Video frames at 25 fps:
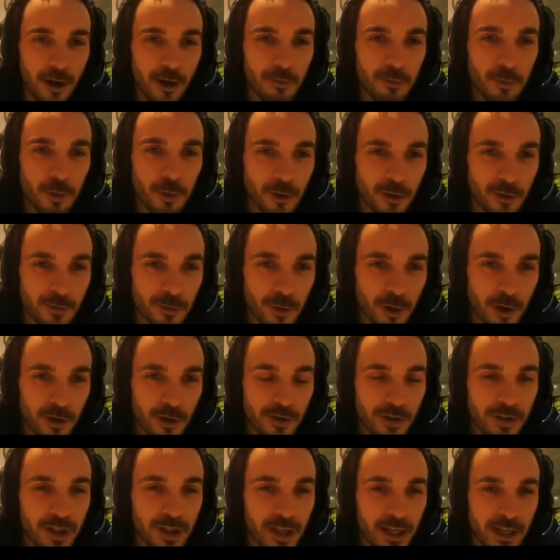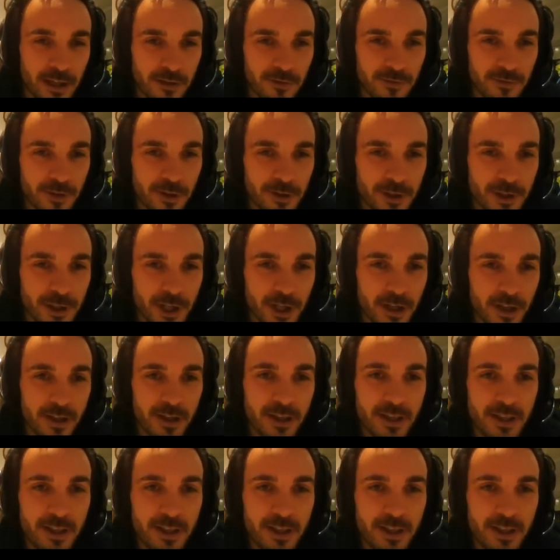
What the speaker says: more and more of a thing in the future.